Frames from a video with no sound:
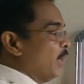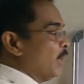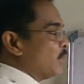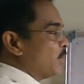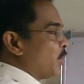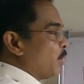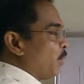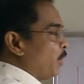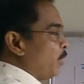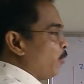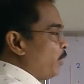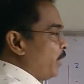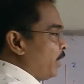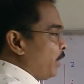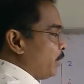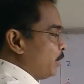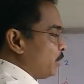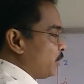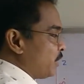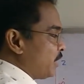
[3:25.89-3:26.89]
So we'll
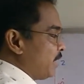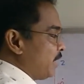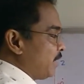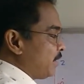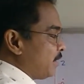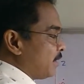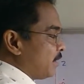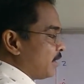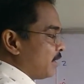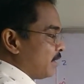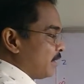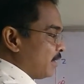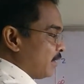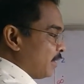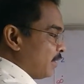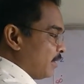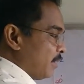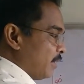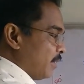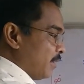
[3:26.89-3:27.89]
be using
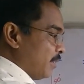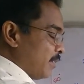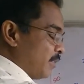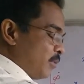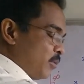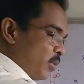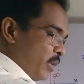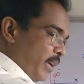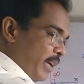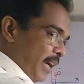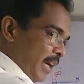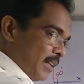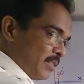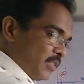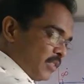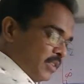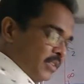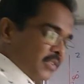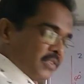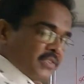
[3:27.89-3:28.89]
three
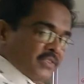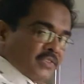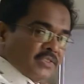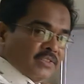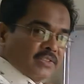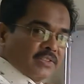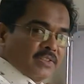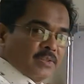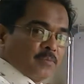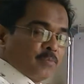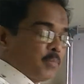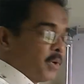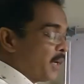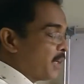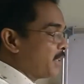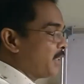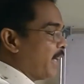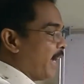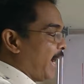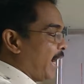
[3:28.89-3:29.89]
axes,
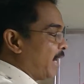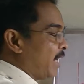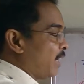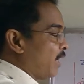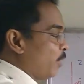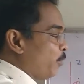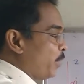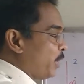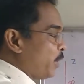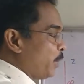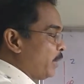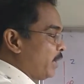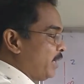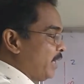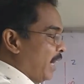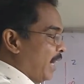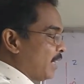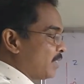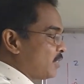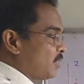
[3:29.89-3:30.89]
but the angle between
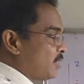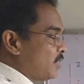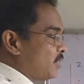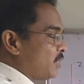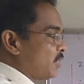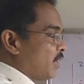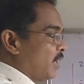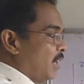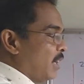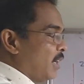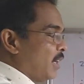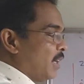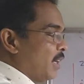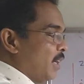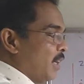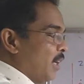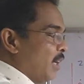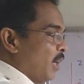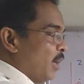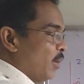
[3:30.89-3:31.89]
the axes are
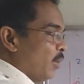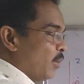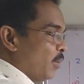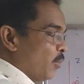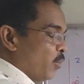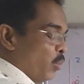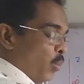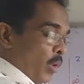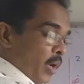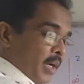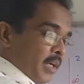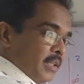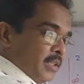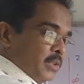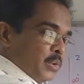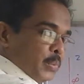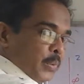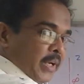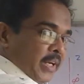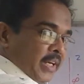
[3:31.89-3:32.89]

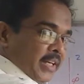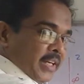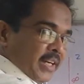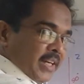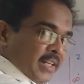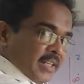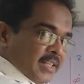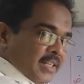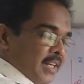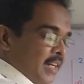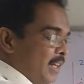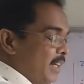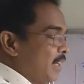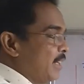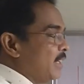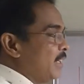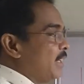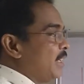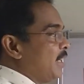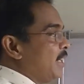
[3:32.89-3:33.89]
120 degree
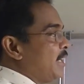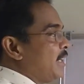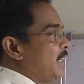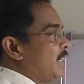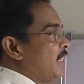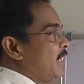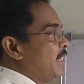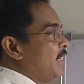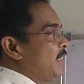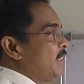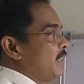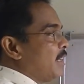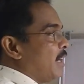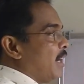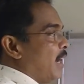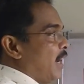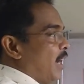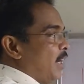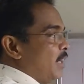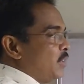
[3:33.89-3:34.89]
in
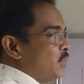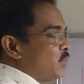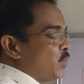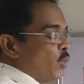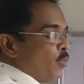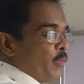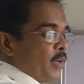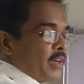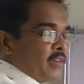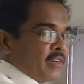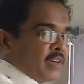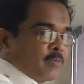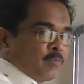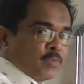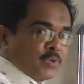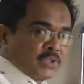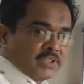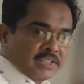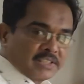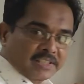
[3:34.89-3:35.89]
isometric
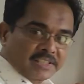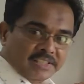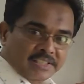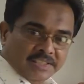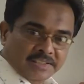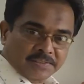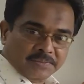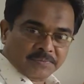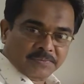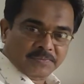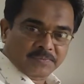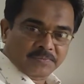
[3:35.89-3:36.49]
projection.